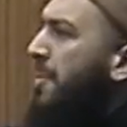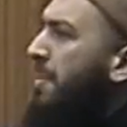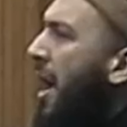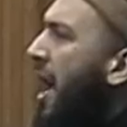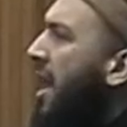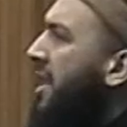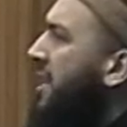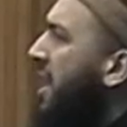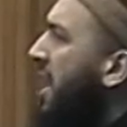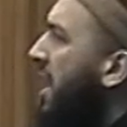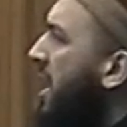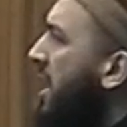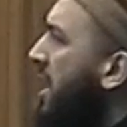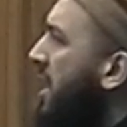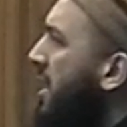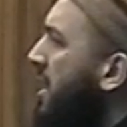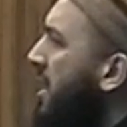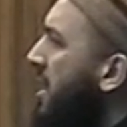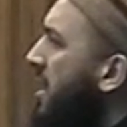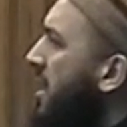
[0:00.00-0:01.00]
ibadah.
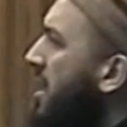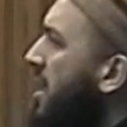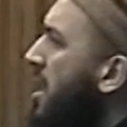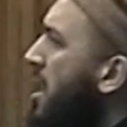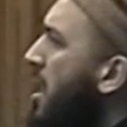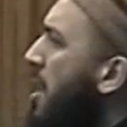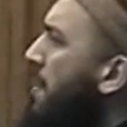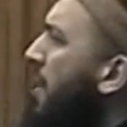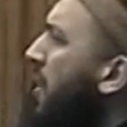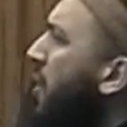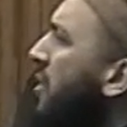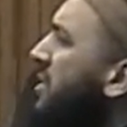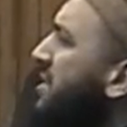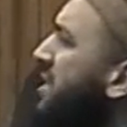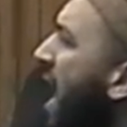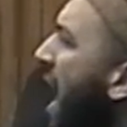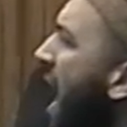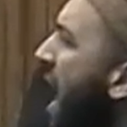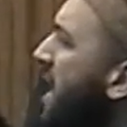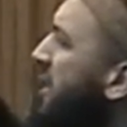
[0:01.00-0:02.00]
Because
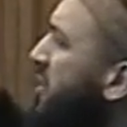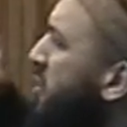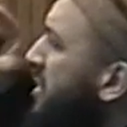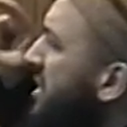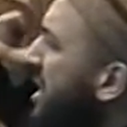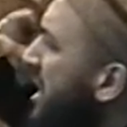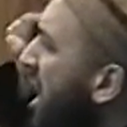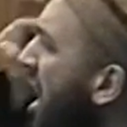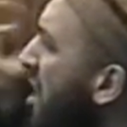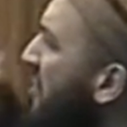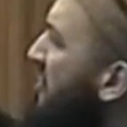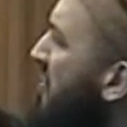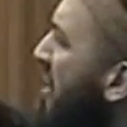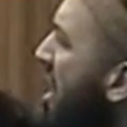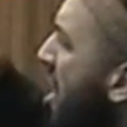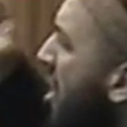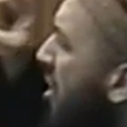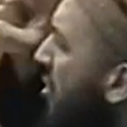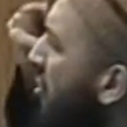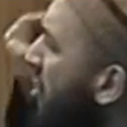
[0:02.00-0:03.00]
the angels
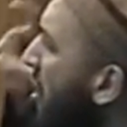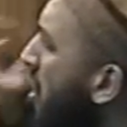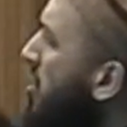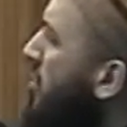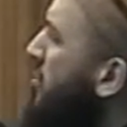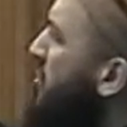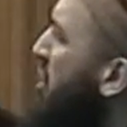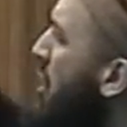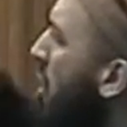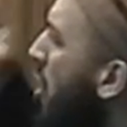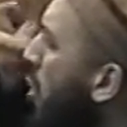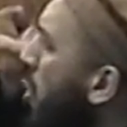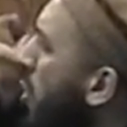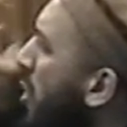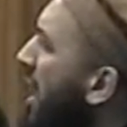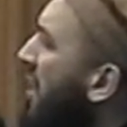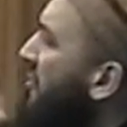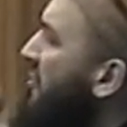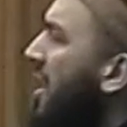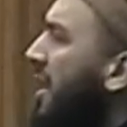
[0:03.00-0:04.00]
love those
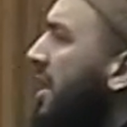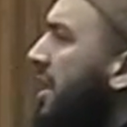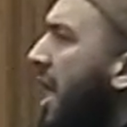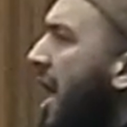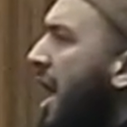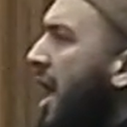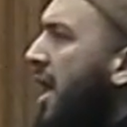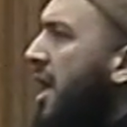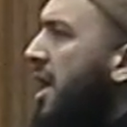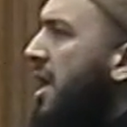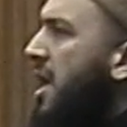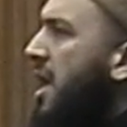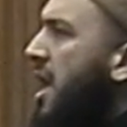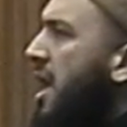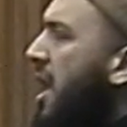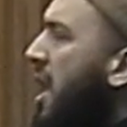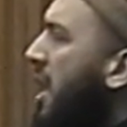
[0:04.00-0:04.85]
who love Allah.